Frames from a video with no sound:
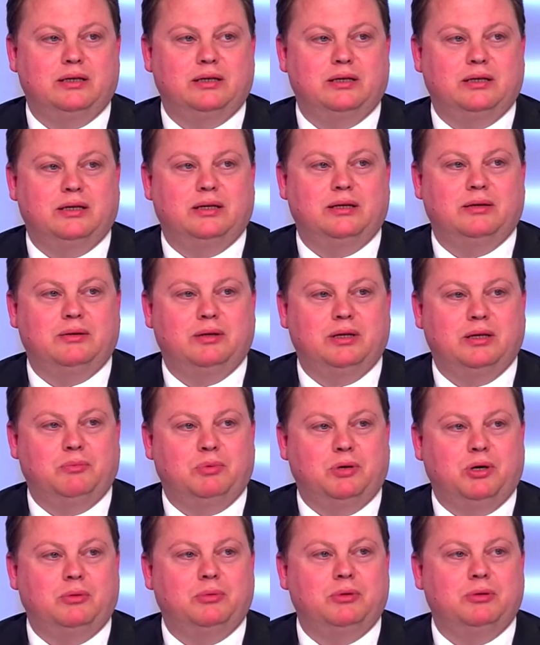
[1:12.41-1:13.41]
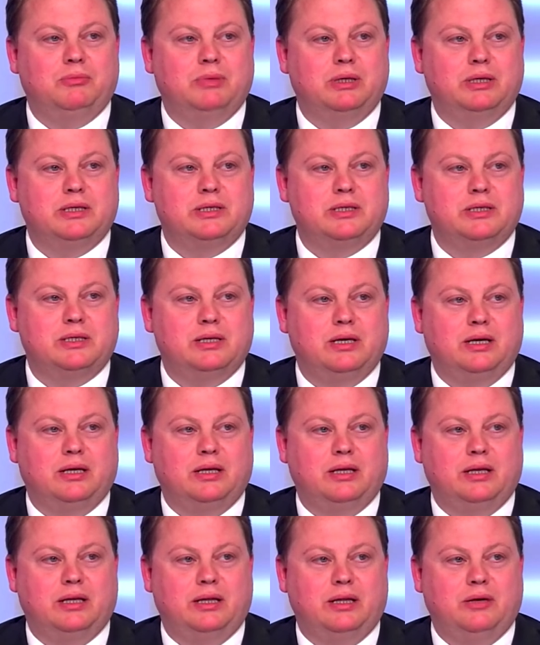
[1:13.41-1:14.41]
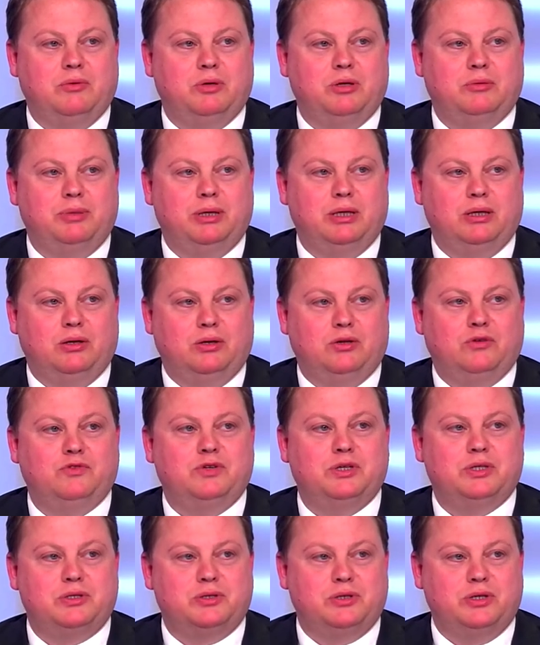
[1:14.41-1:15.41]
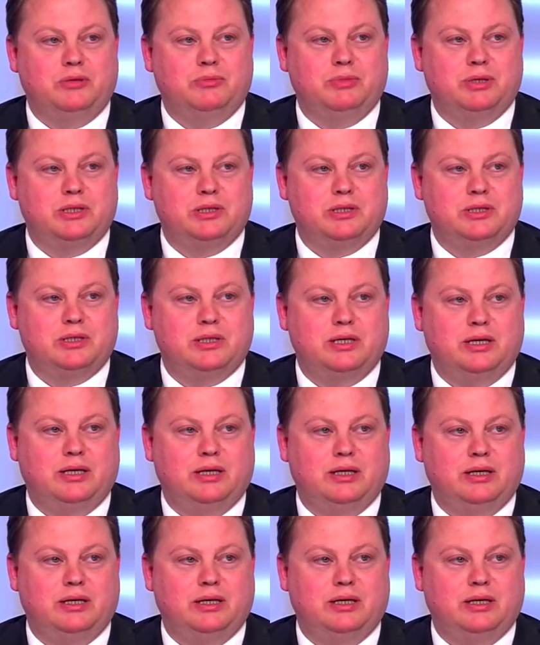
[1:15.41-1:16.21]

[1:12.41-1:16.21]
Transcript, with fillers: Um, the problem is uh, that there will be a lot of extremists uh,